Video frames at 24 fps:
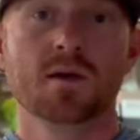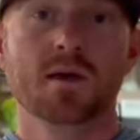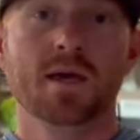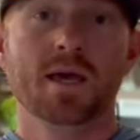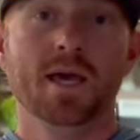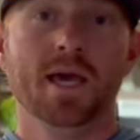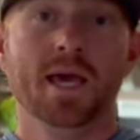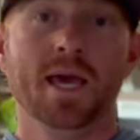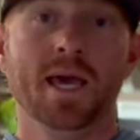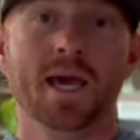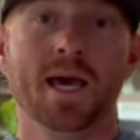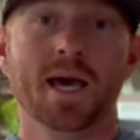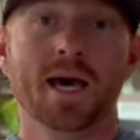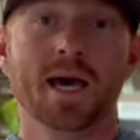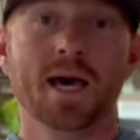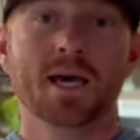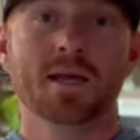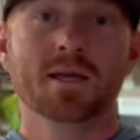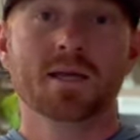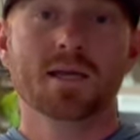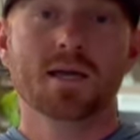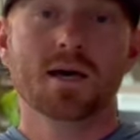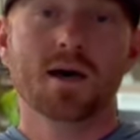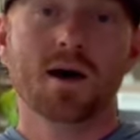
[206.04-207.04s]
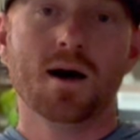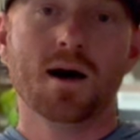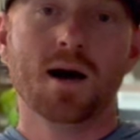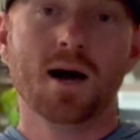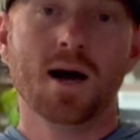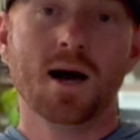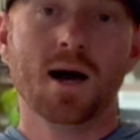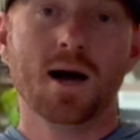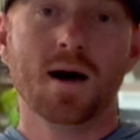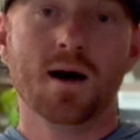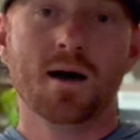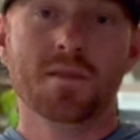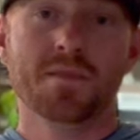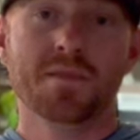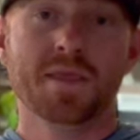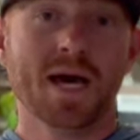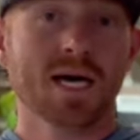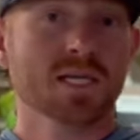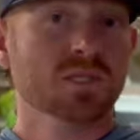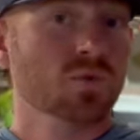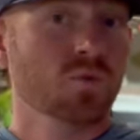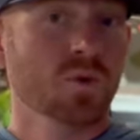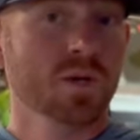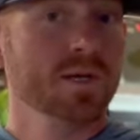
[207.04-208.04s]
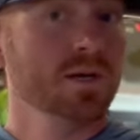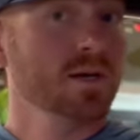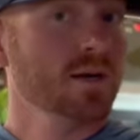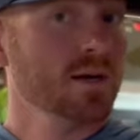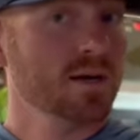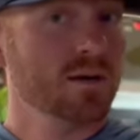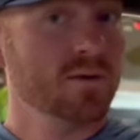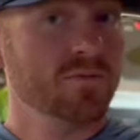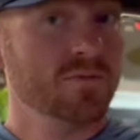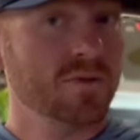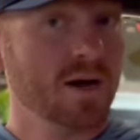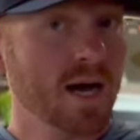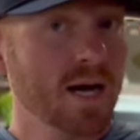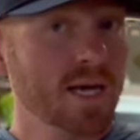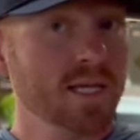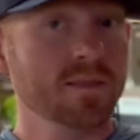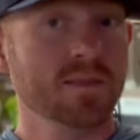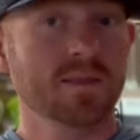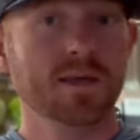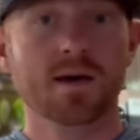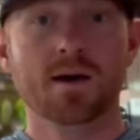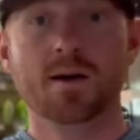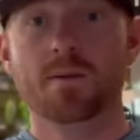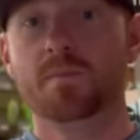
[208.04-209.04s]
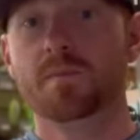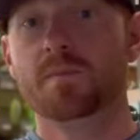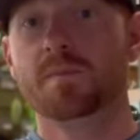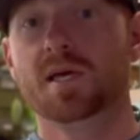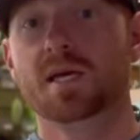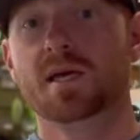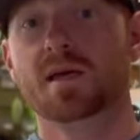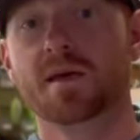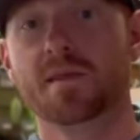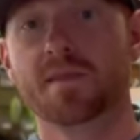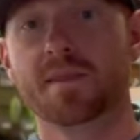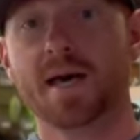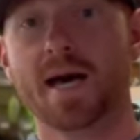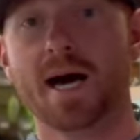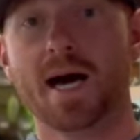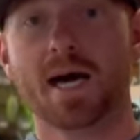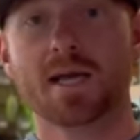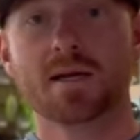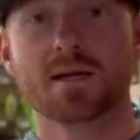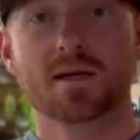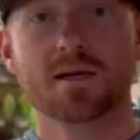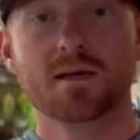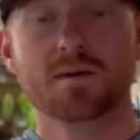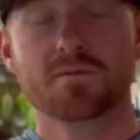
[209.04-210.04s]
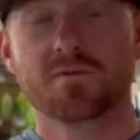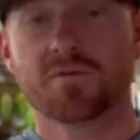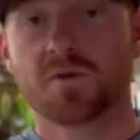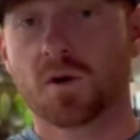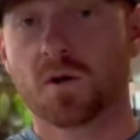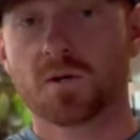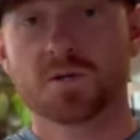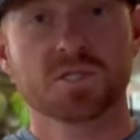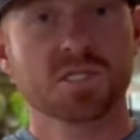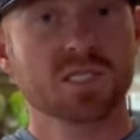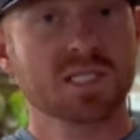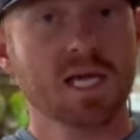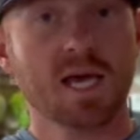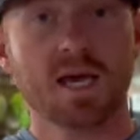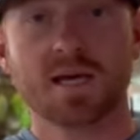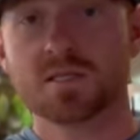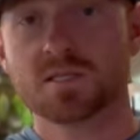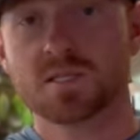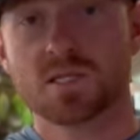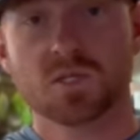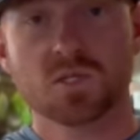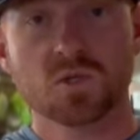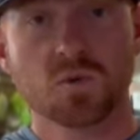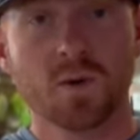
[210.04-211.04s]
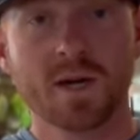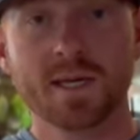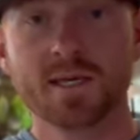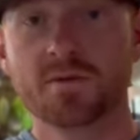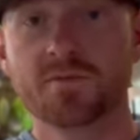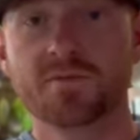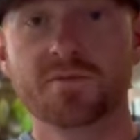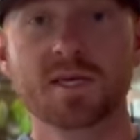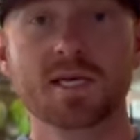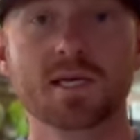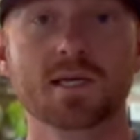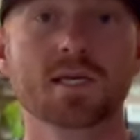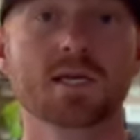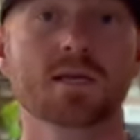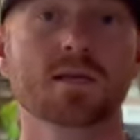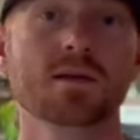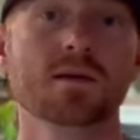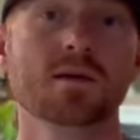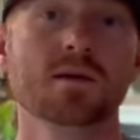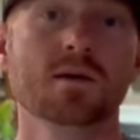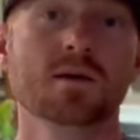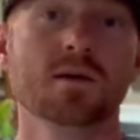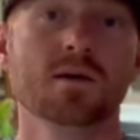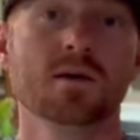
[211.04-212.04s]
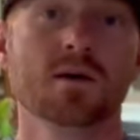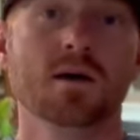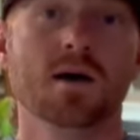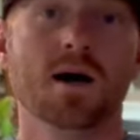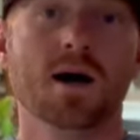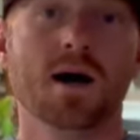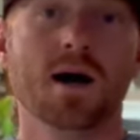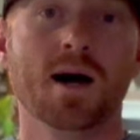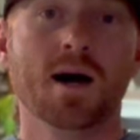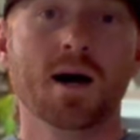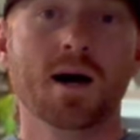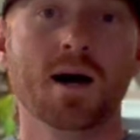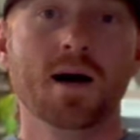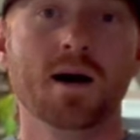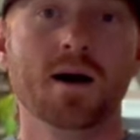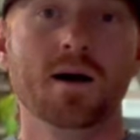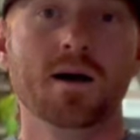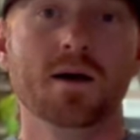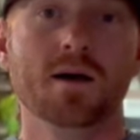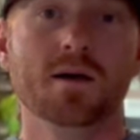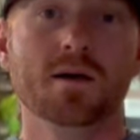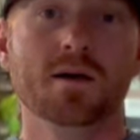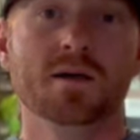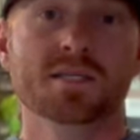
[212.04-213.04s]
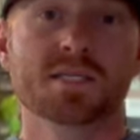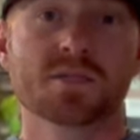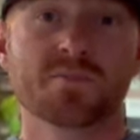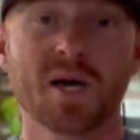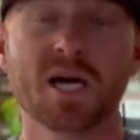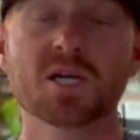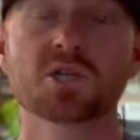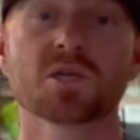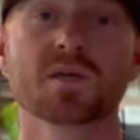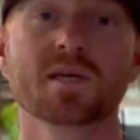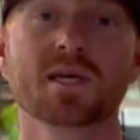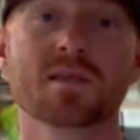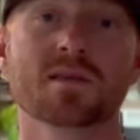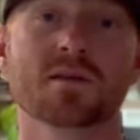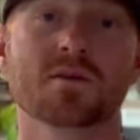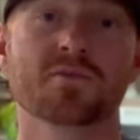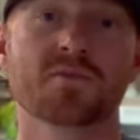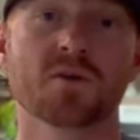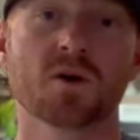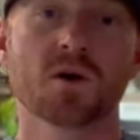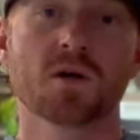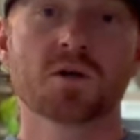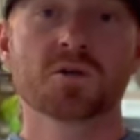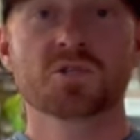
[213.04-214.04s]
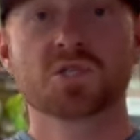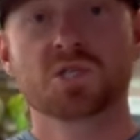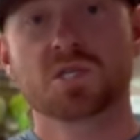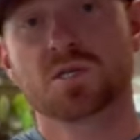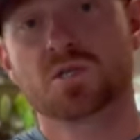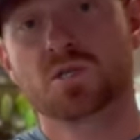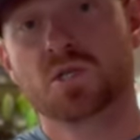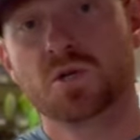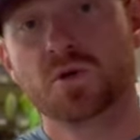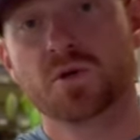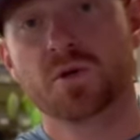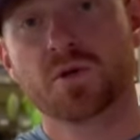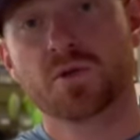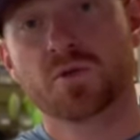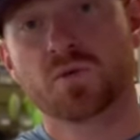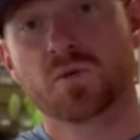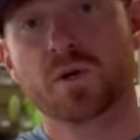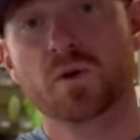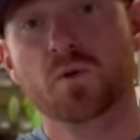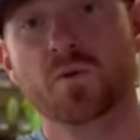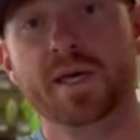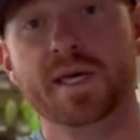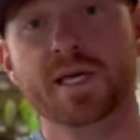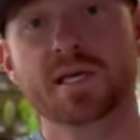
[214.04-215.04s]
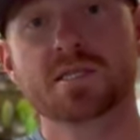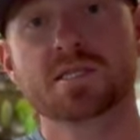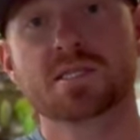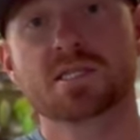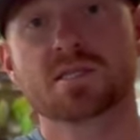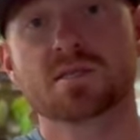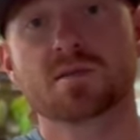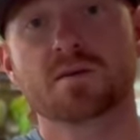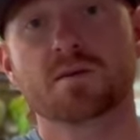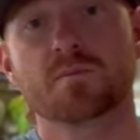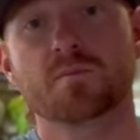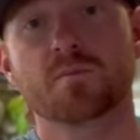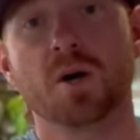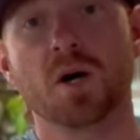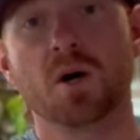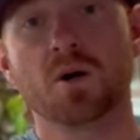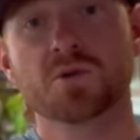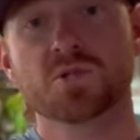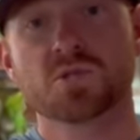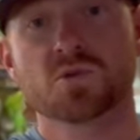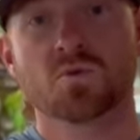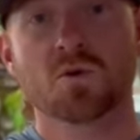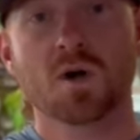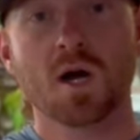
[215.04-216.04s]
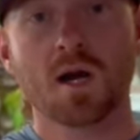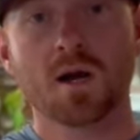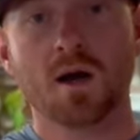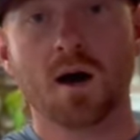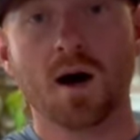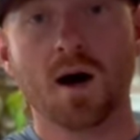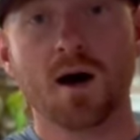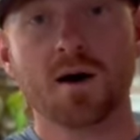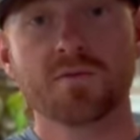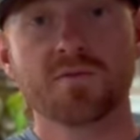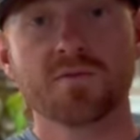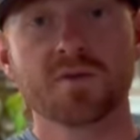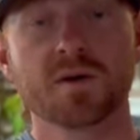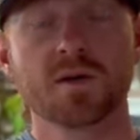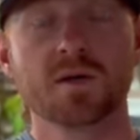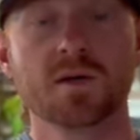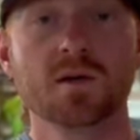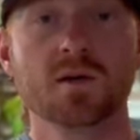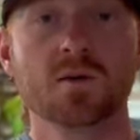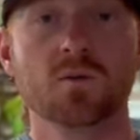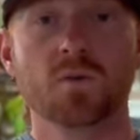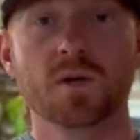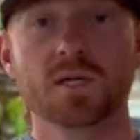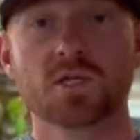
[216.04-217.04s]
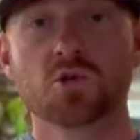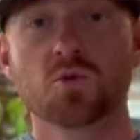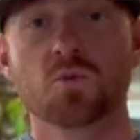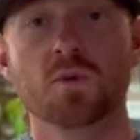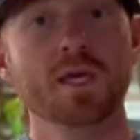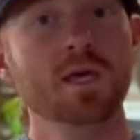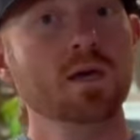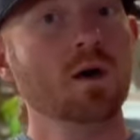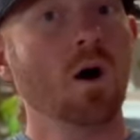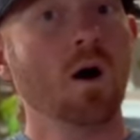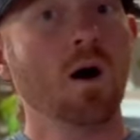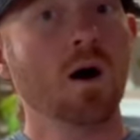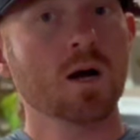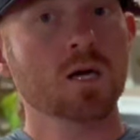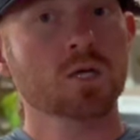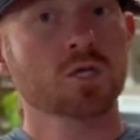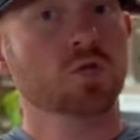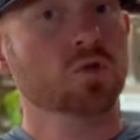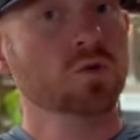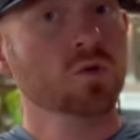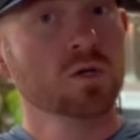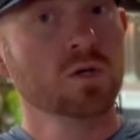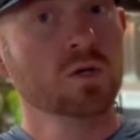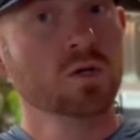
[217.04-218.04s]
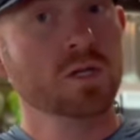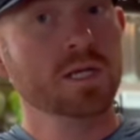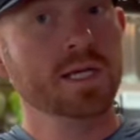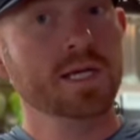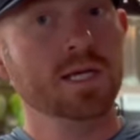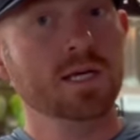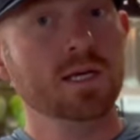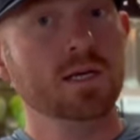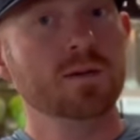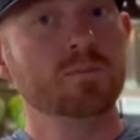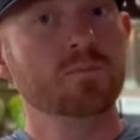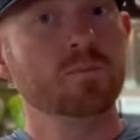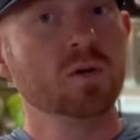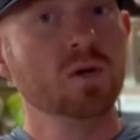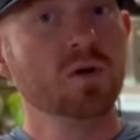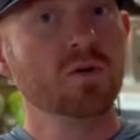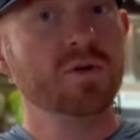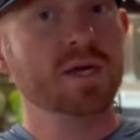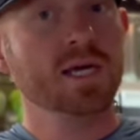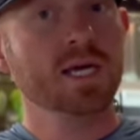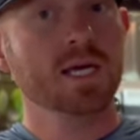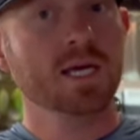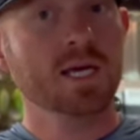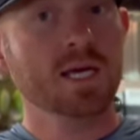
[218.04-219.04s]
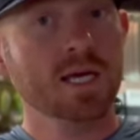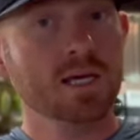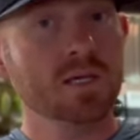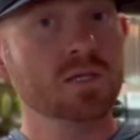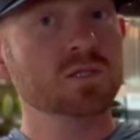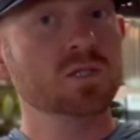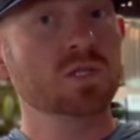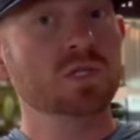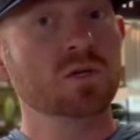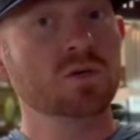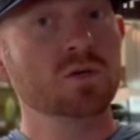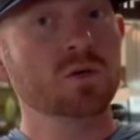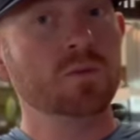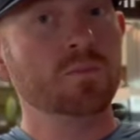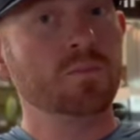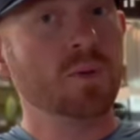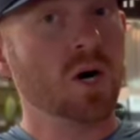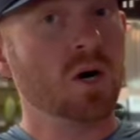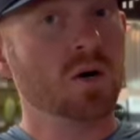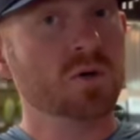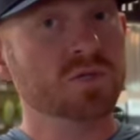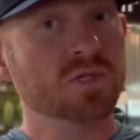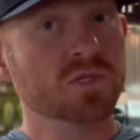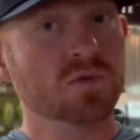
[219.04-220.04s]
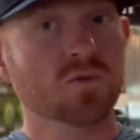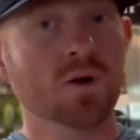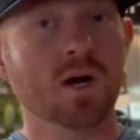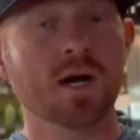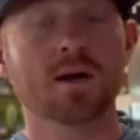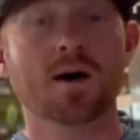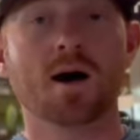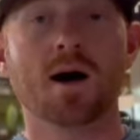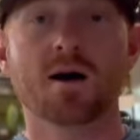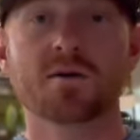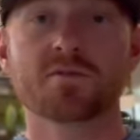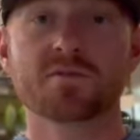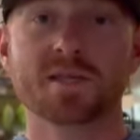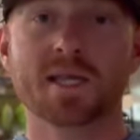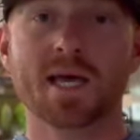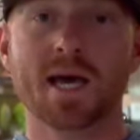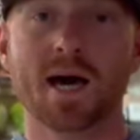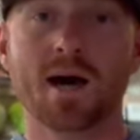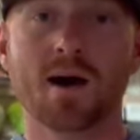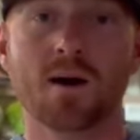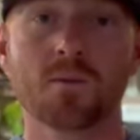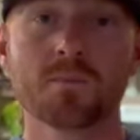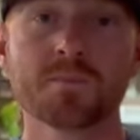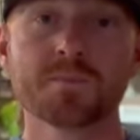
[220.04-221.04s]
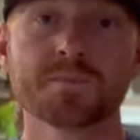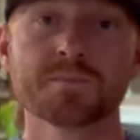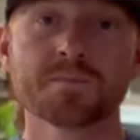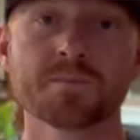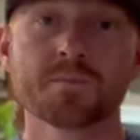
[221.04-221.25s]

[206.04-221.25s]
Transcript: And that's where you're going to find them in that first 10 to 20 feet, especially in the first 2 to 3 weeks post runoff, which we are truly moving into post runoff now.